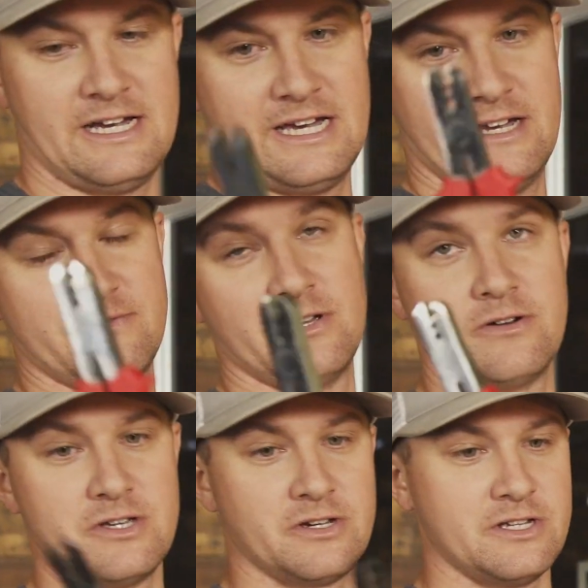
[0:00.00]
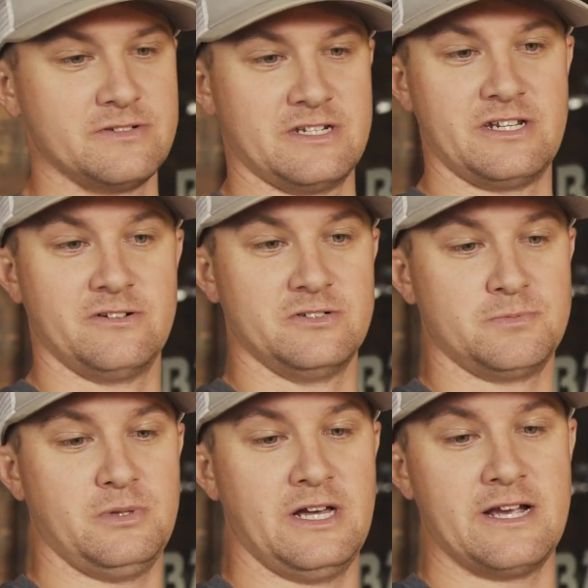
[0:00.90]
I have, you know, you can use a needle
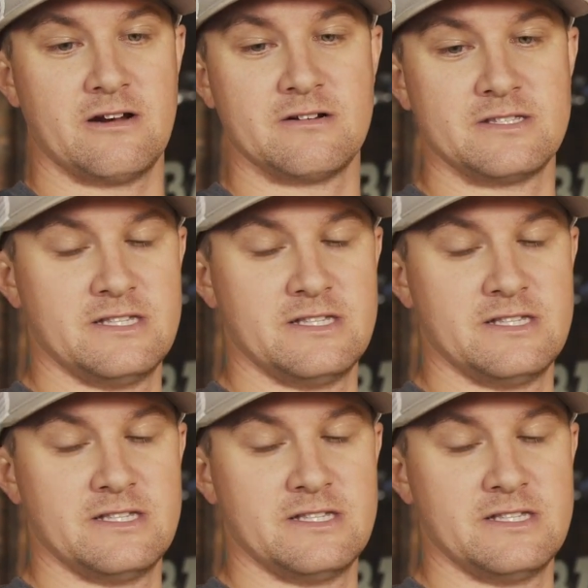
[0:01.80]
nose pliers.